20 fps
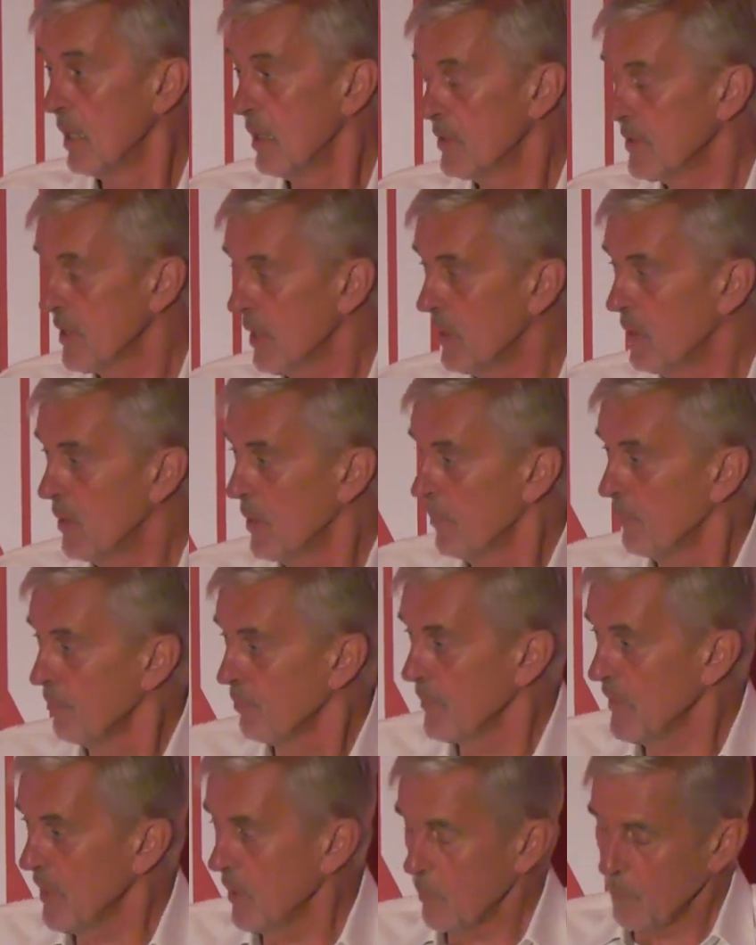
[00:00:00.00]
So
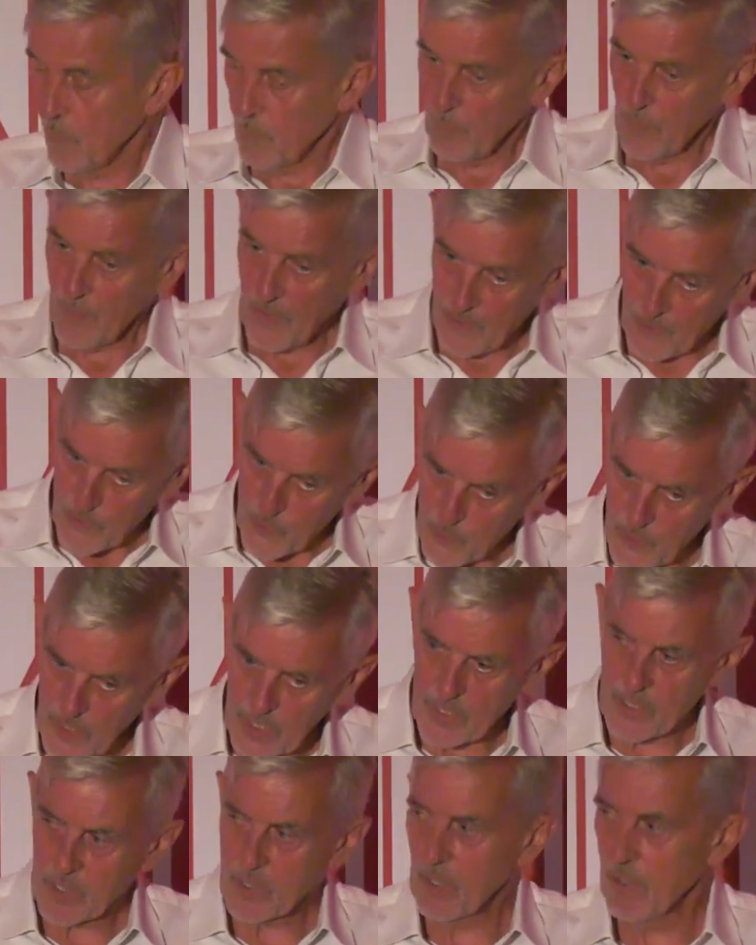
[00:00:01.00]
the
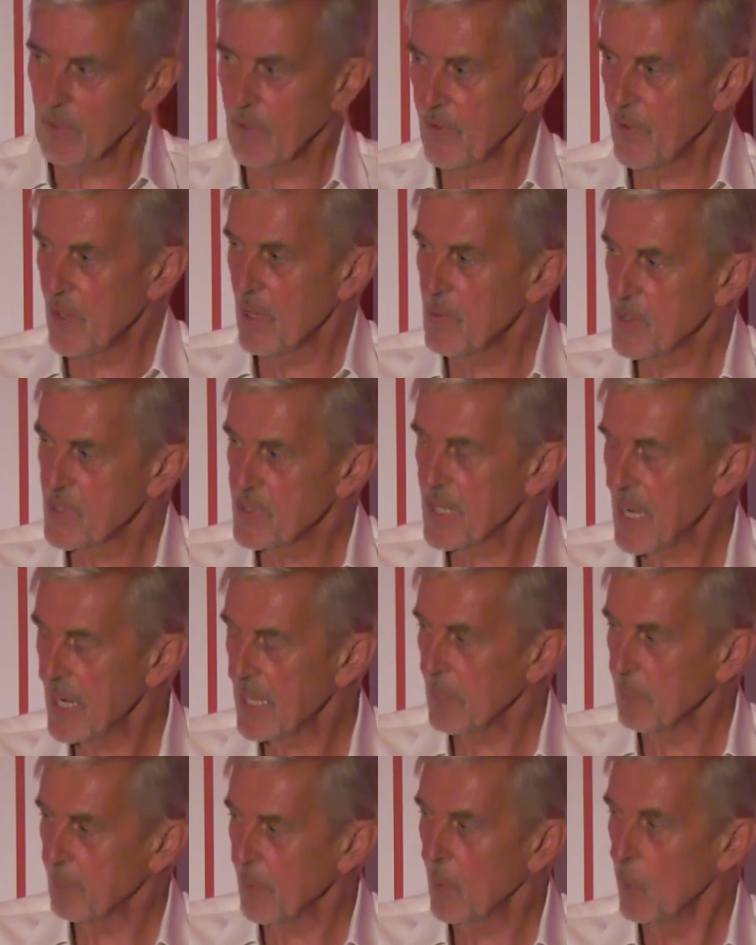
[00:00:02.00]
Swedes have got the
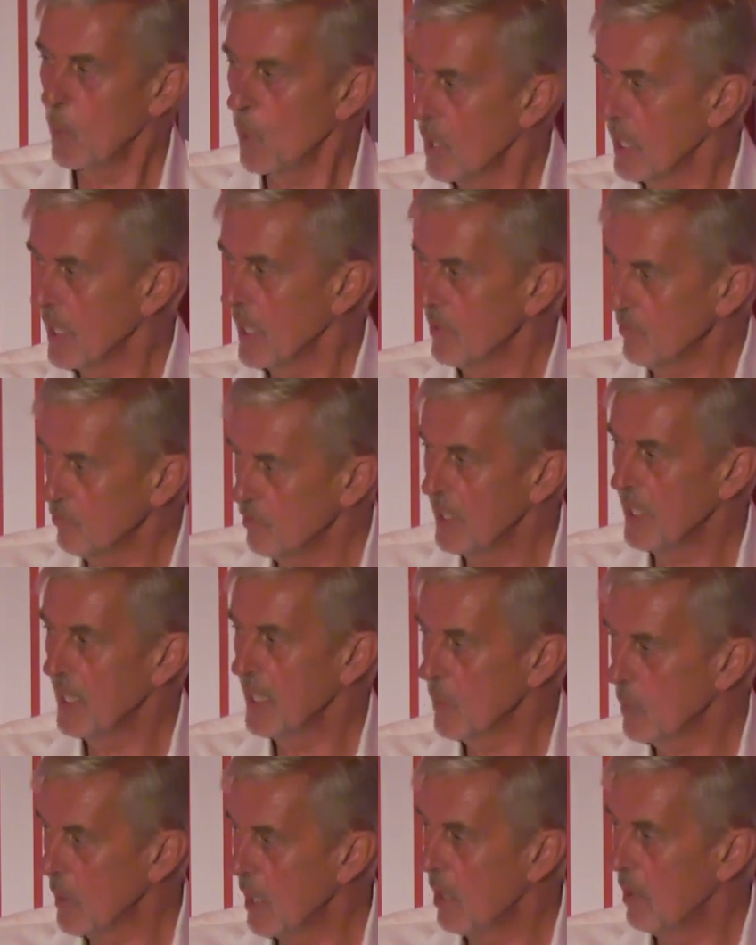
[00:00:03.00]
thermostatic bit working
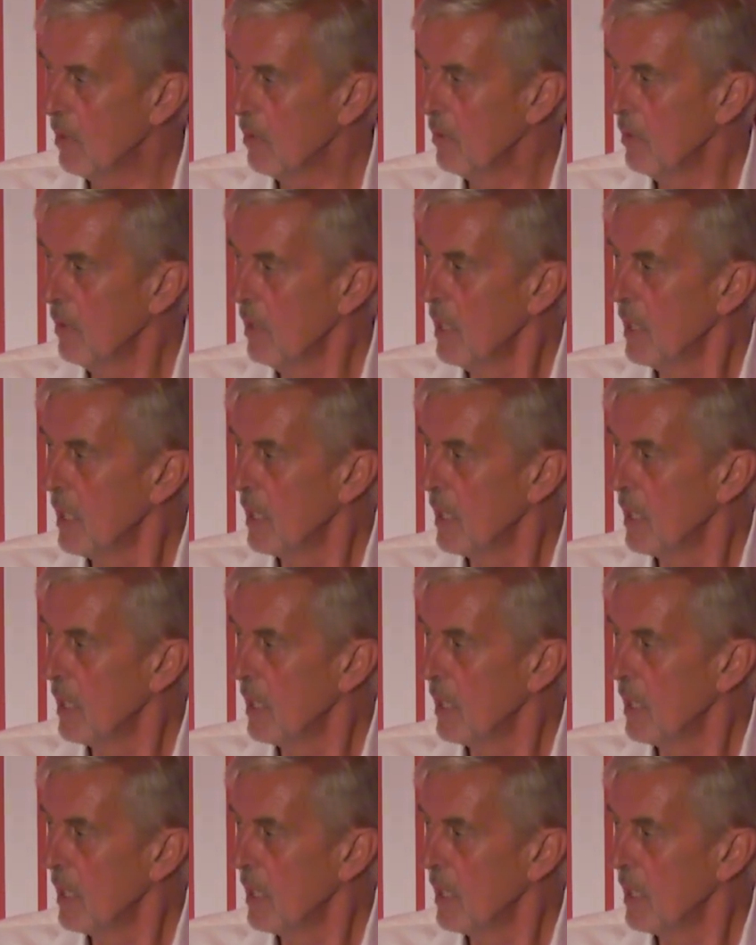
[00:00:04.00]
really well,